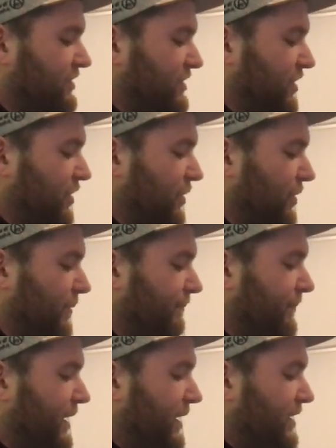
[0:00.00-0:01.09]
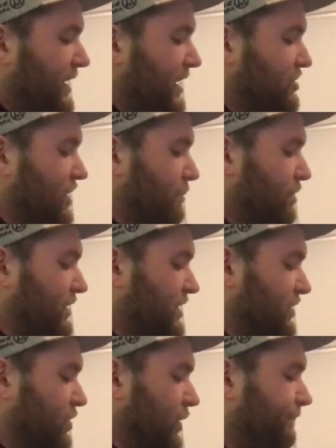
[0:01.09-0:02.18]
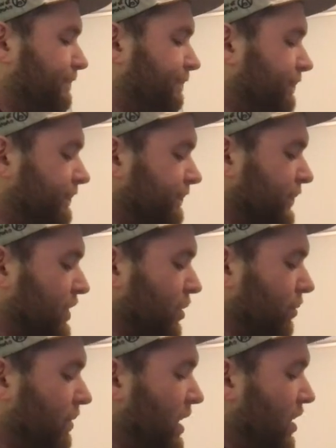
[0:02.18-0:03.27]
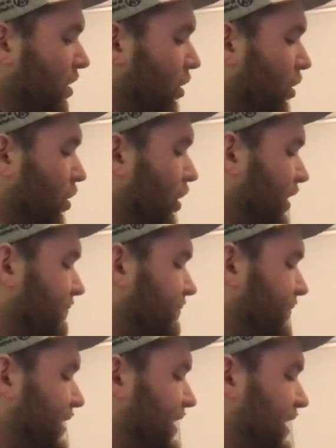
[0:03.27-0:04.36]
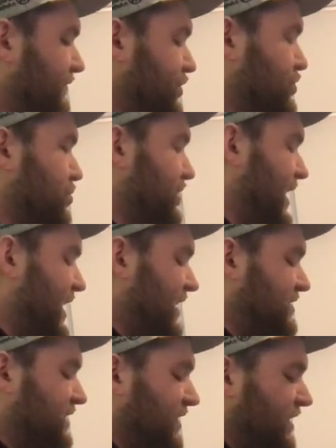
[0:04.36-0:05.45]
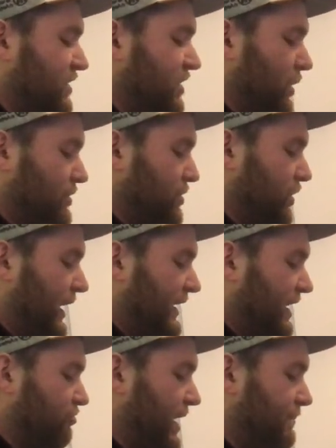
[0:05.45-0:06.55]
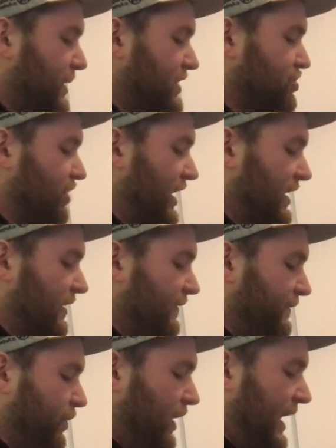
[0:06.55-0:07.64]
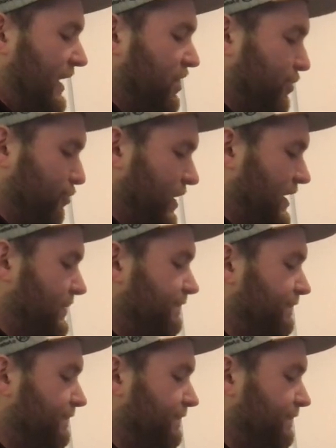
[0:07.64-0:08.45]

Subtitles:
so yeah, Cyber End can do it. Cool. Or if you do that and then you go into like a Rampage Dragon for like 3,